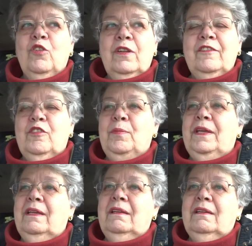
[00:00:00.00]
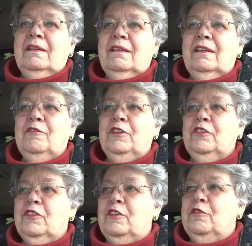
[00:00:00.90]
into bed and feel
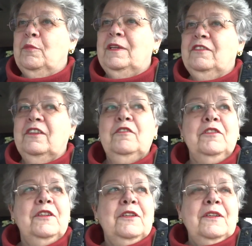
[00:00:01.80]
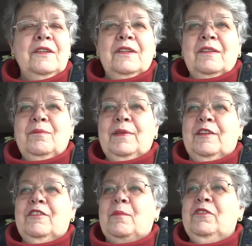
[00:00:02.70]
sorry for myself because
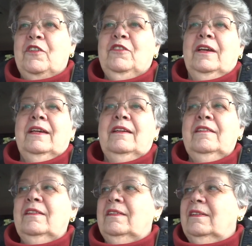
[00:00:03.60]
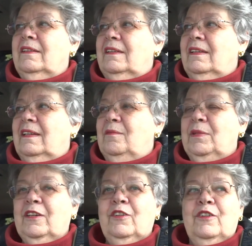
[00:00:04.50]
I'm so tired and
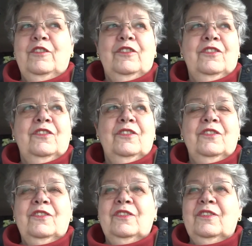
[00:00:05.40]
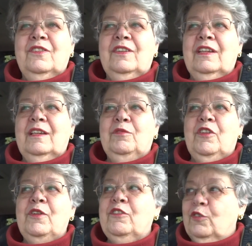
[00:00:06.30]
because I'm so
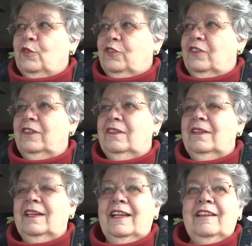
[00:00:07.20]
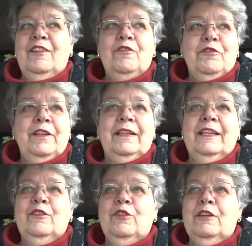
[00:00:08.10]
exhausted and I don't feel like
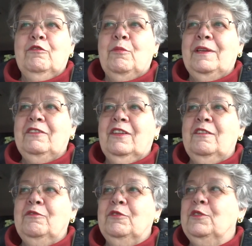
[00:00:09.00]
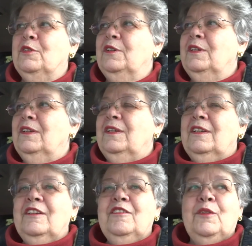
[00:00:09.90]
cooking for myself or
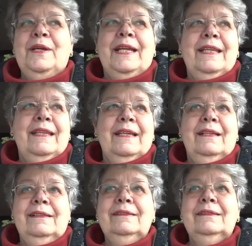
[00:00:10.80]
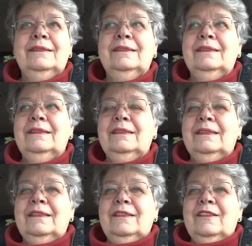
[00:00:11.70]
doing anything else,
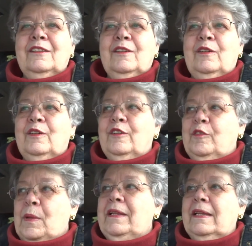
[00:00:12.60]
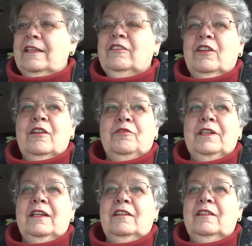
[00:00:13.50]
or spending at least half an
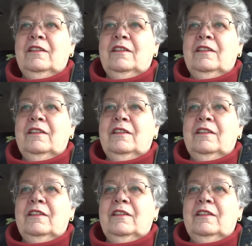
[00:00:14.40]
hour.